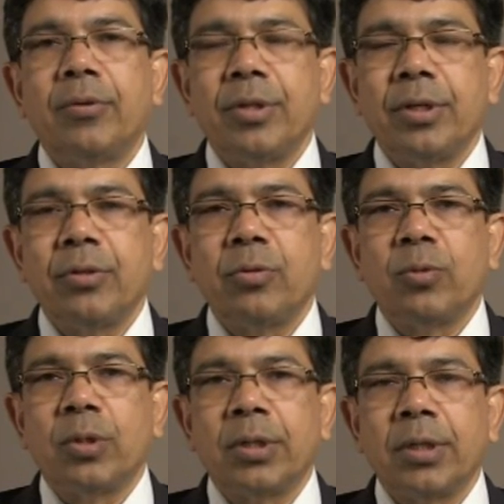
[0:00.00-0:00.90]
return to
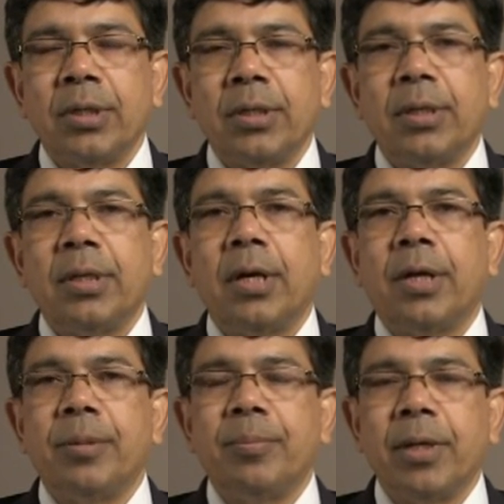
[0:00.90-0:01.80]
work are
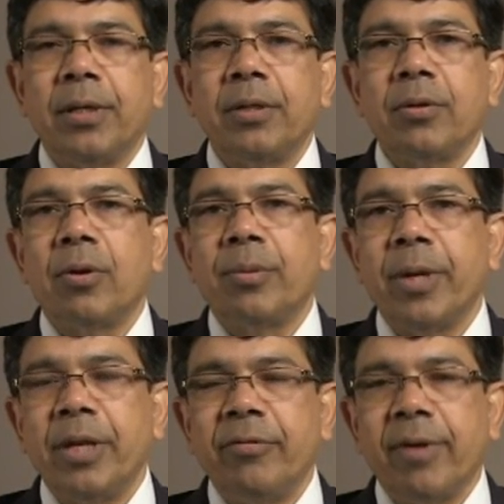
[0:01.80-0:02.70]
dependent on
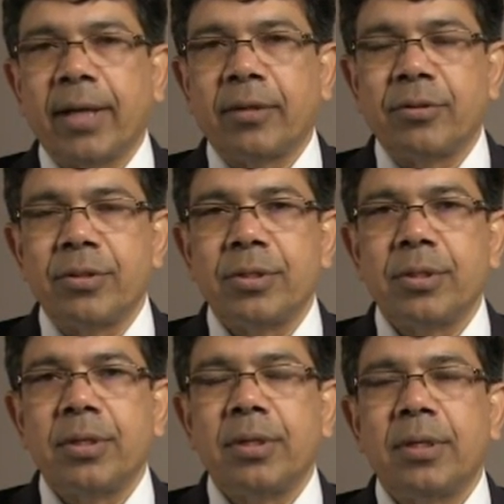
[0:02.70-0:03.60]
many factors,
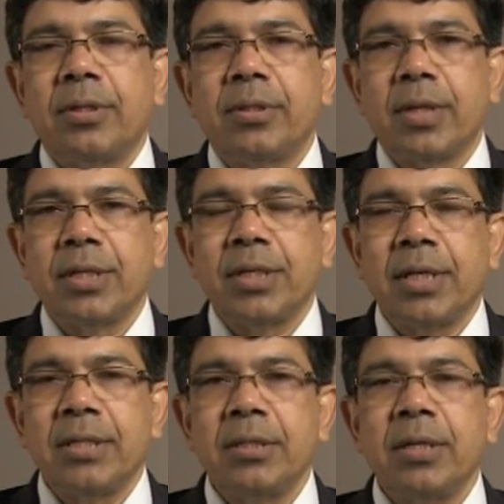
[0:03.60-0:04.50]
such
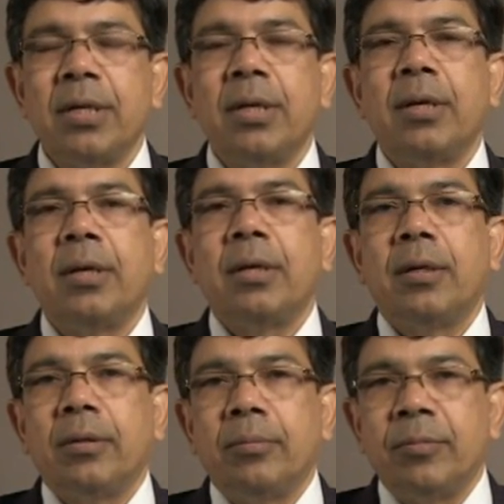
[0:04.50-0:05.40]
as
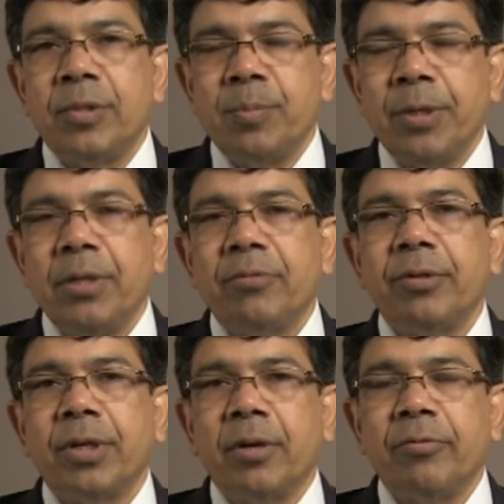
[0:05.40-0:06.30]
speed of
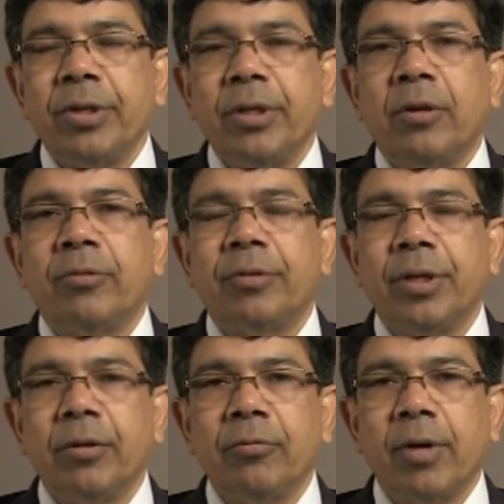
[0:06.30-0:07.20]
recovery of
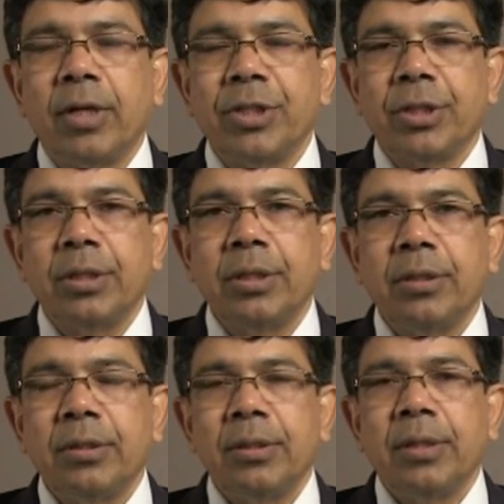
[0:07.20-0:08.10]
renal function
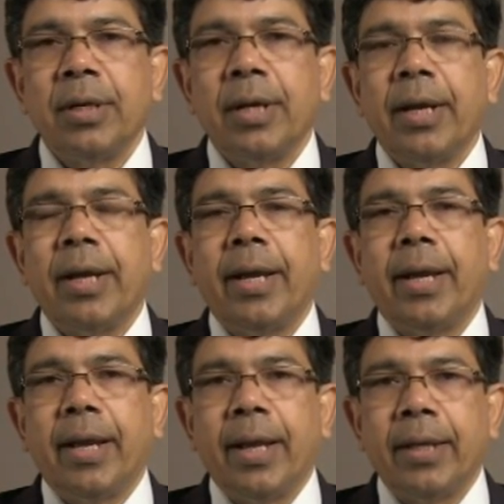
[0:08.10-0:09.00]

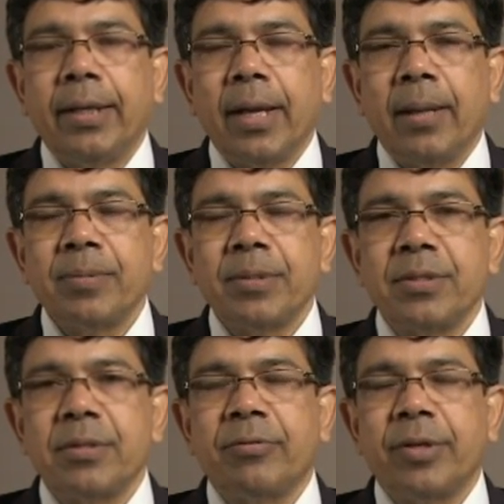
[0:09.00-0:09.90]
and
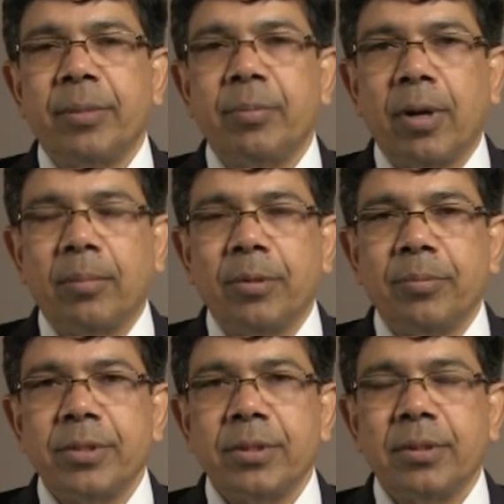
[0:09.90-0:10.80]
absence of any
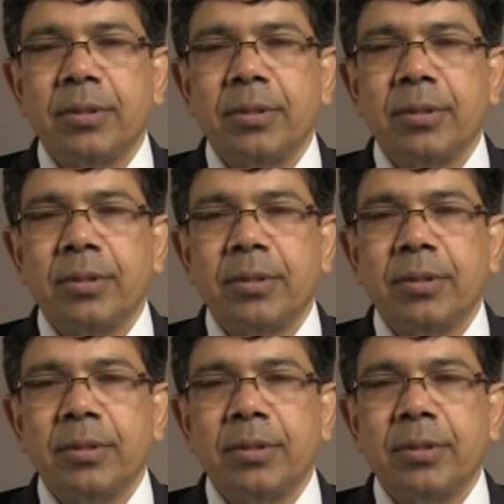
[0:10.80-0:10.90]
problems.